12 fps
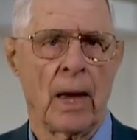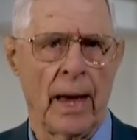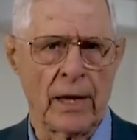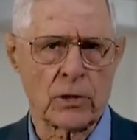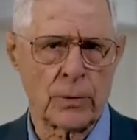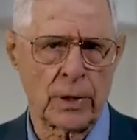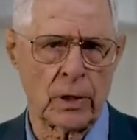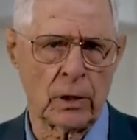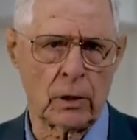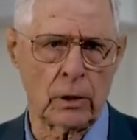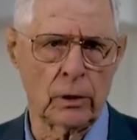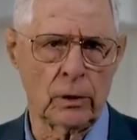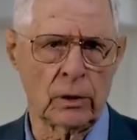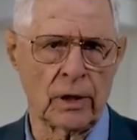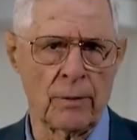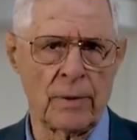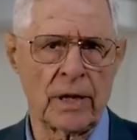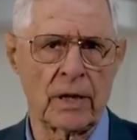As we conclude,
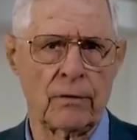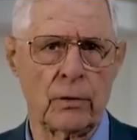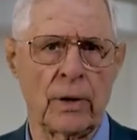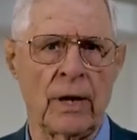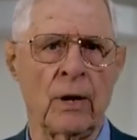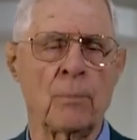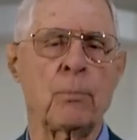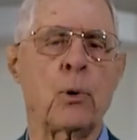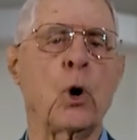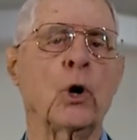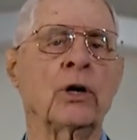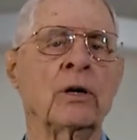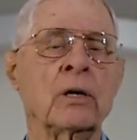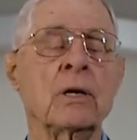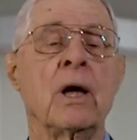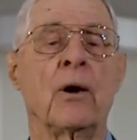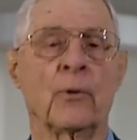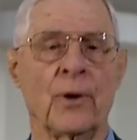let me give you an important
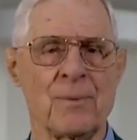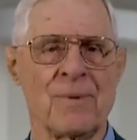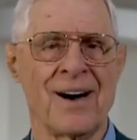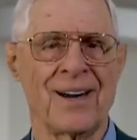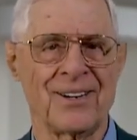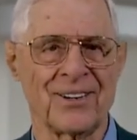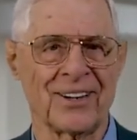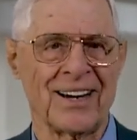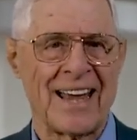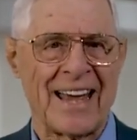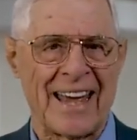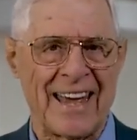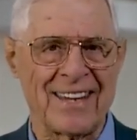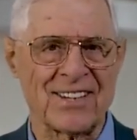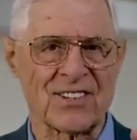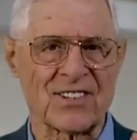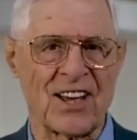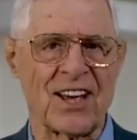reminder. In
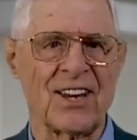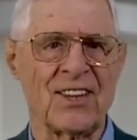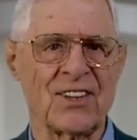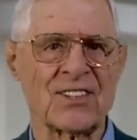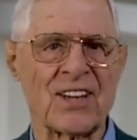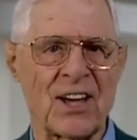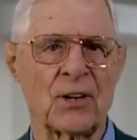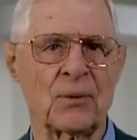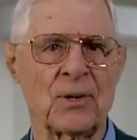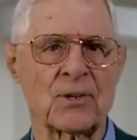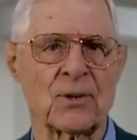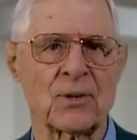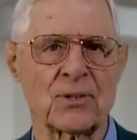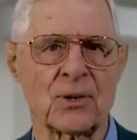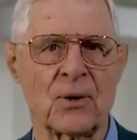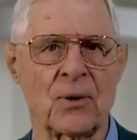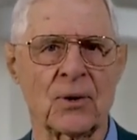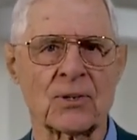designing this How to Resource
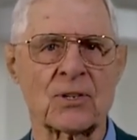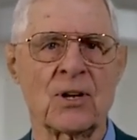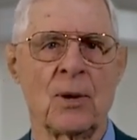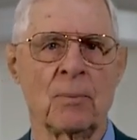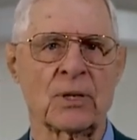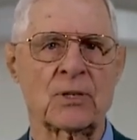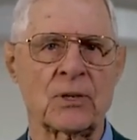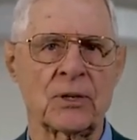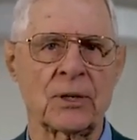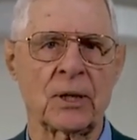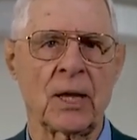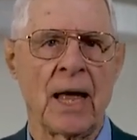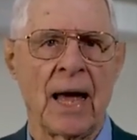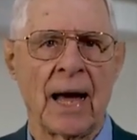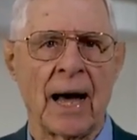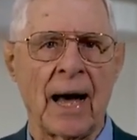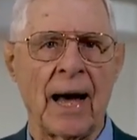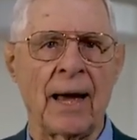Your Course material,
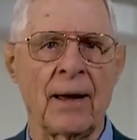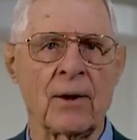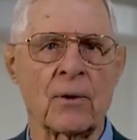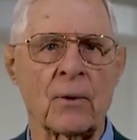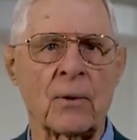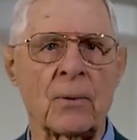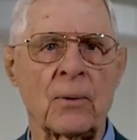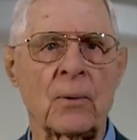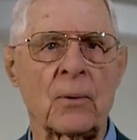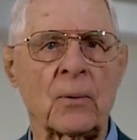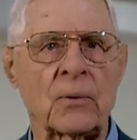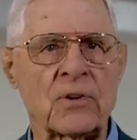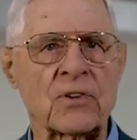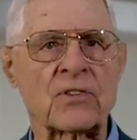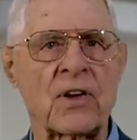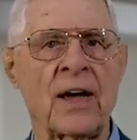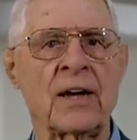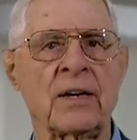I
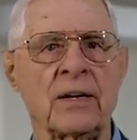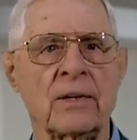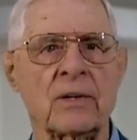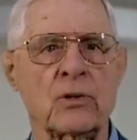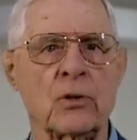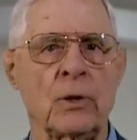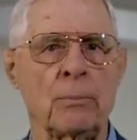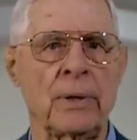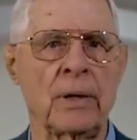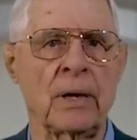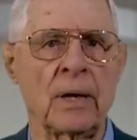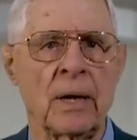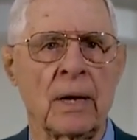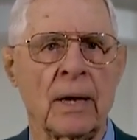designed it to be